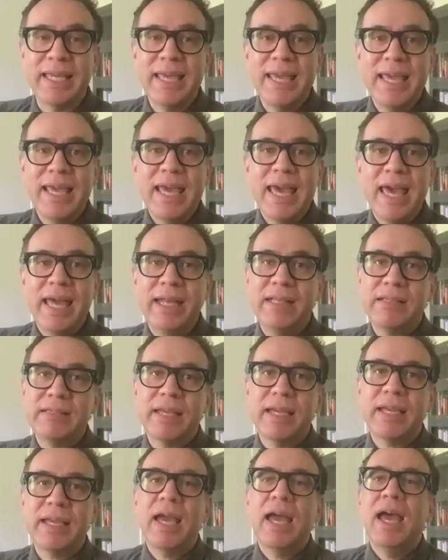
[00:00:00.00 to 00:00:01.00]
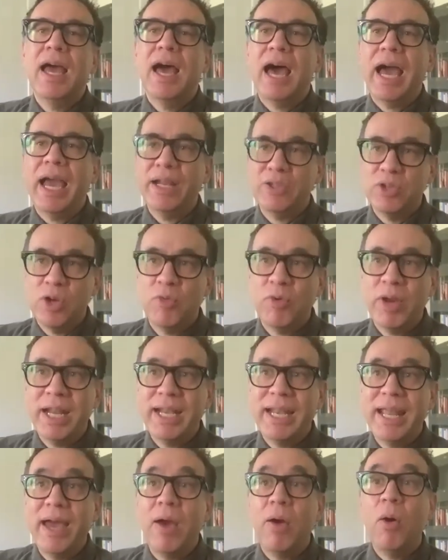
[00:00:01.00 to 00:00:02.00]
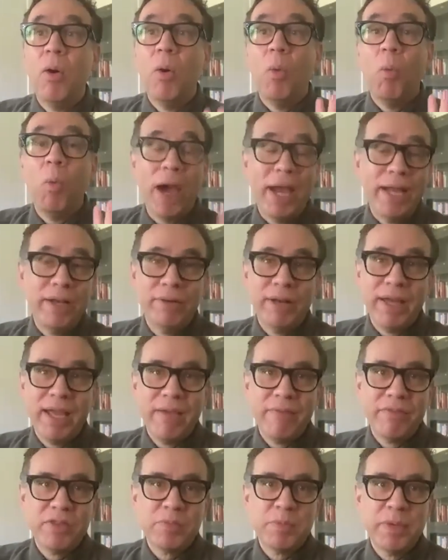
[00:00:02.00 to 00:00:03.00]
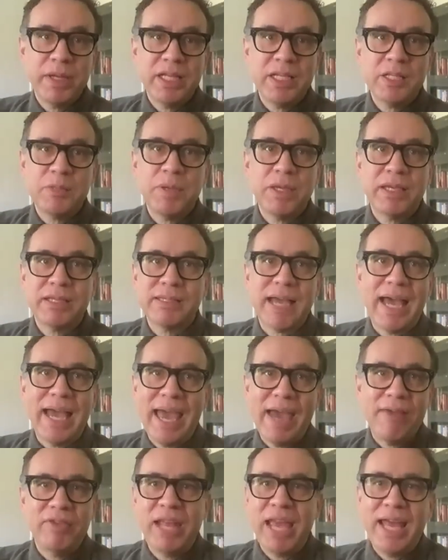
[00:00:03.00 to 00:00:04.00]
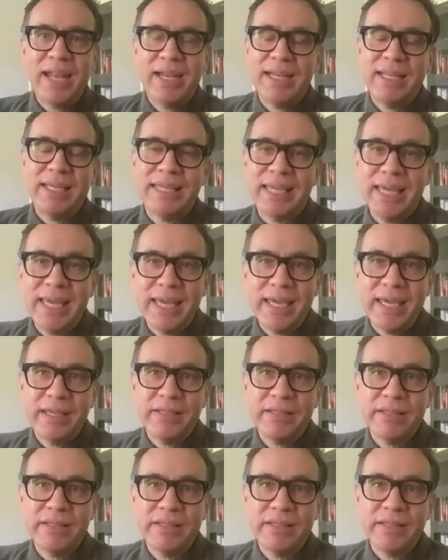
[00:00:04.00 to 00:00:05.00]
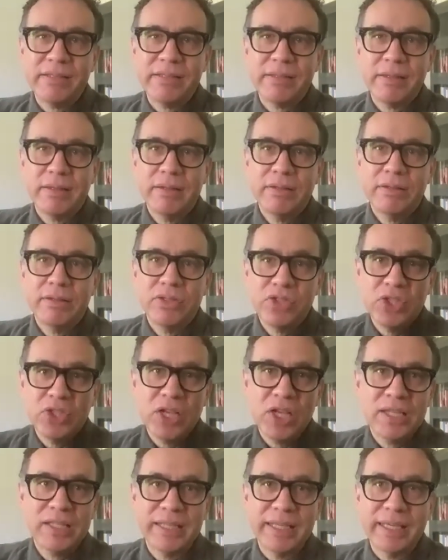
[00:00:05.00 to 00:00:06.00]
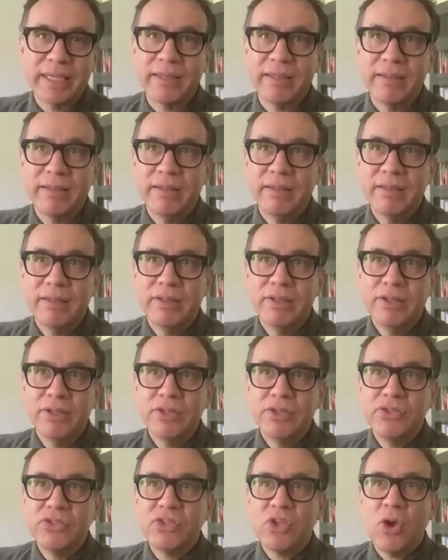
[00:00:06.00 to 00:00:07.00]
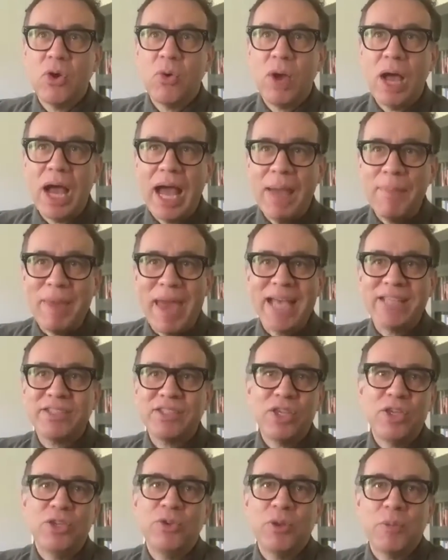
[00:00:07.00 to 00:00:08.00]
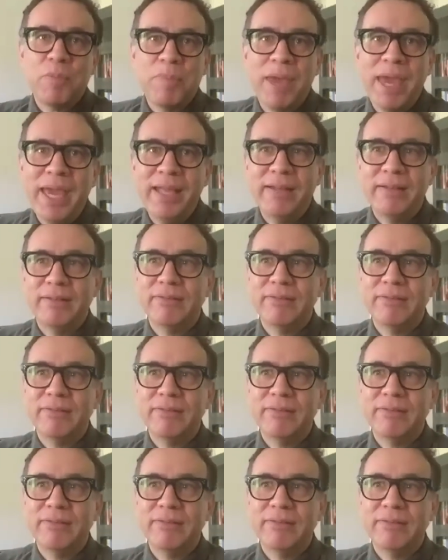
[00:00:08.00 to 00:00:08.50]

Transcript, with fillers: And he's like, I don't right now. Why don't I have this money is because I haven't had any gigs juggling. Juggling. So it. I'm asking you to paint.